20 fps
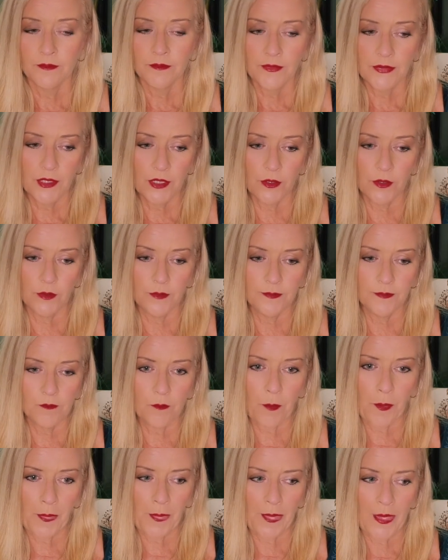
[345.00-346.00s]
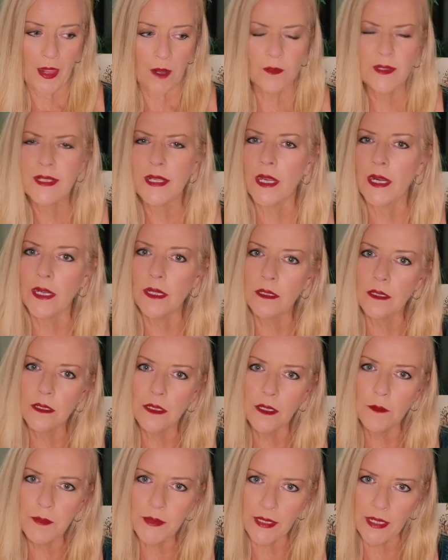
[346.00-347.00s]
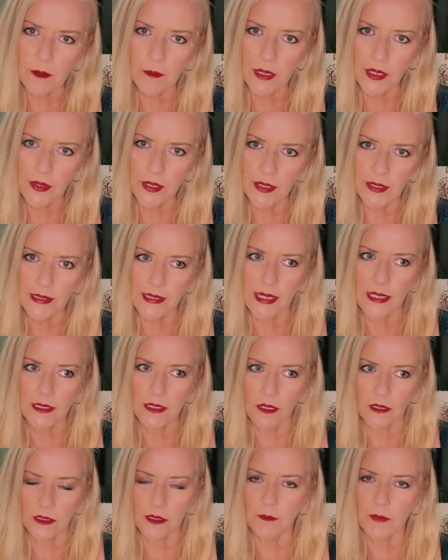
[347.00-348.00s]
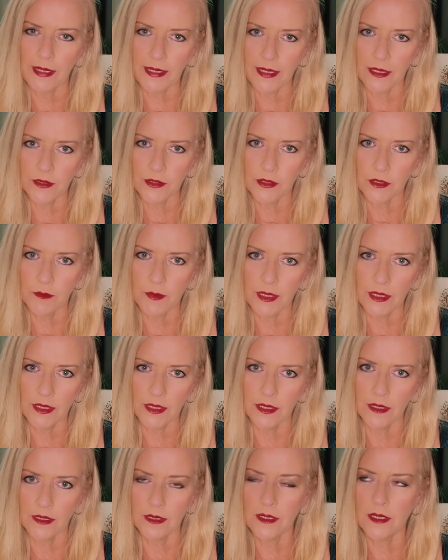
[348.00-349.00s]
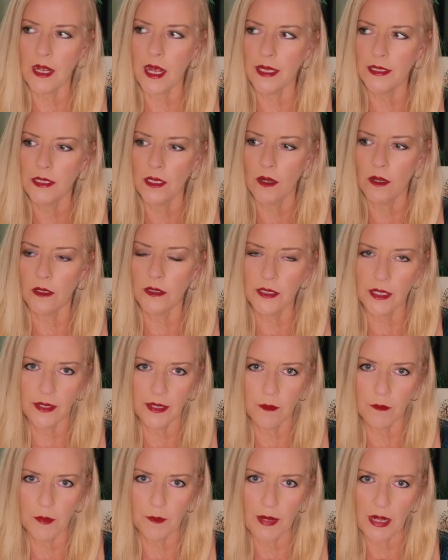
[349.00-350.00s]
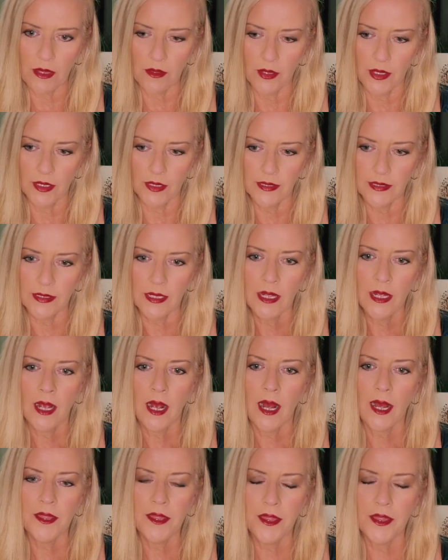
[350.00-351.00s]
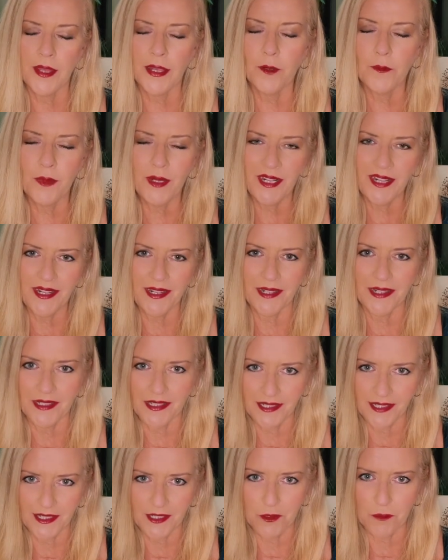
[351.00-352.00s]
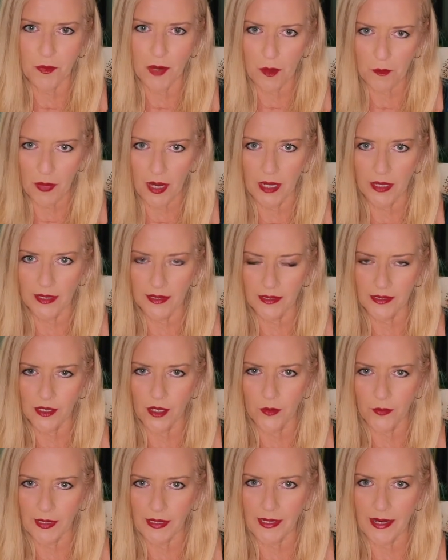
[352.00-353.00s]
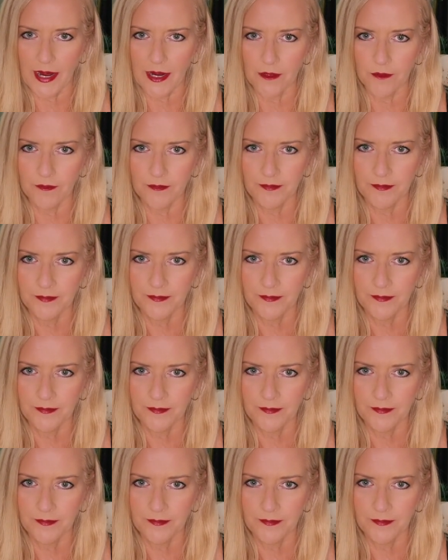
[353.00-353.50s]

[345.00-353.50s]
So I was getting a little upset about this. I talked to my counselor about this. I talked to them about this. I think what it is my body slowing down.